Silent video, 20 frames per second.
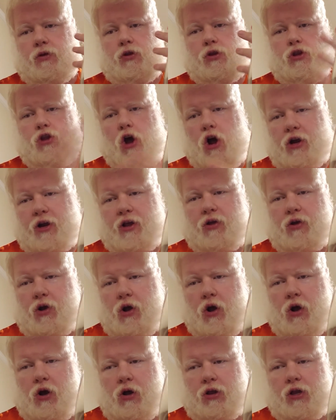
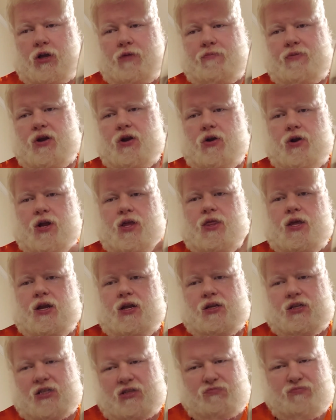non-alcoholic beer in that
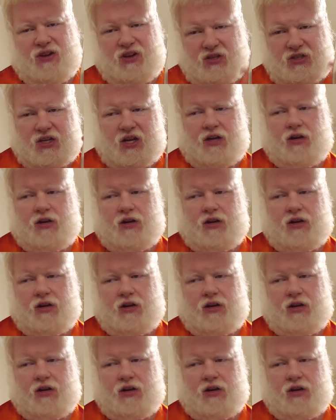it smells